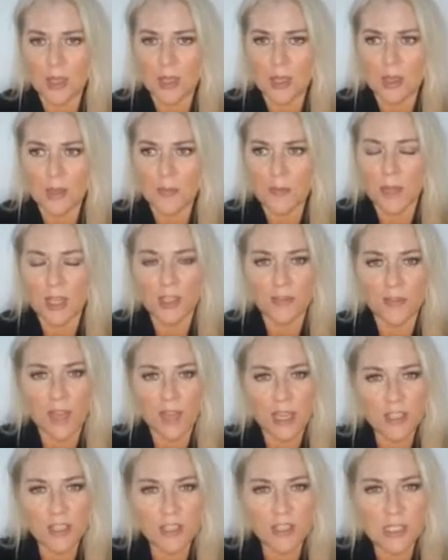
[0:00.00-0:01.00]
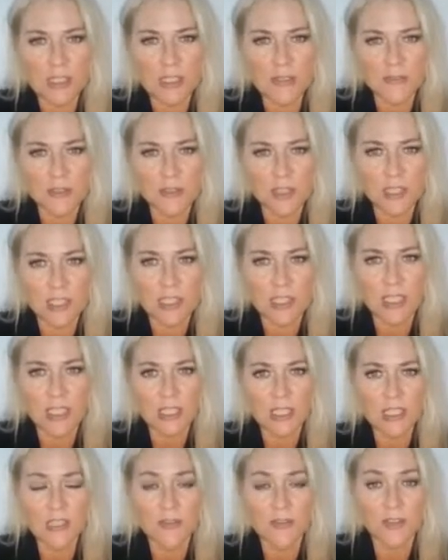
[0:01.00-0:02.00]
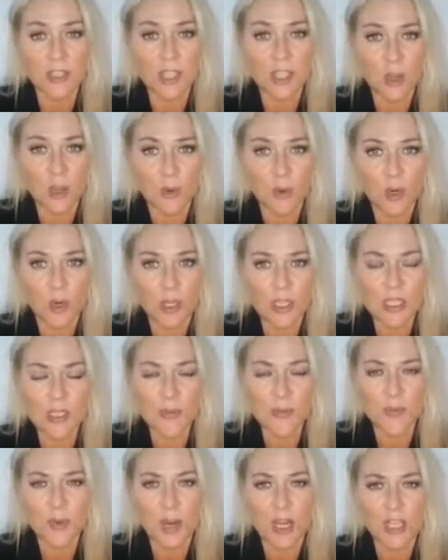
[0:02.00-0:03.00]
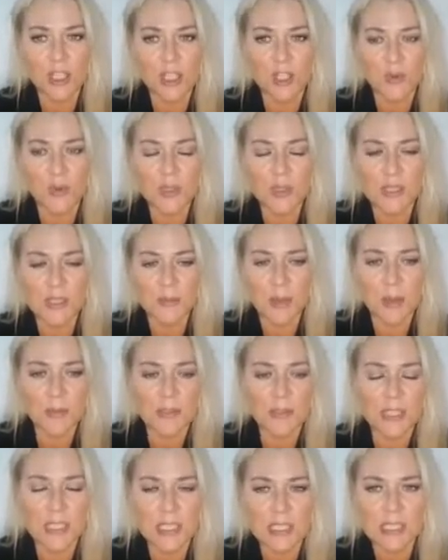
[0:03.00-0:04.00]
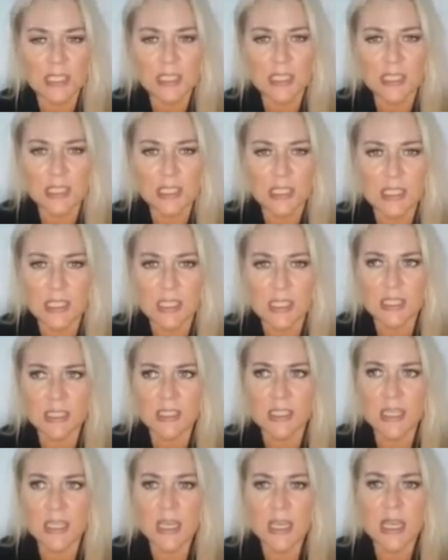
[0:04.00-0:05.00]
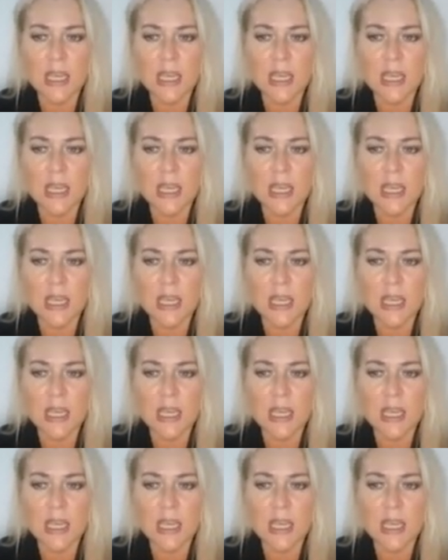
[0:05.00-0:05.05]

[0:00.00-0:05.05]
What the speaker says: manufacturing civility. Civility at work is brand new with some updated statistics.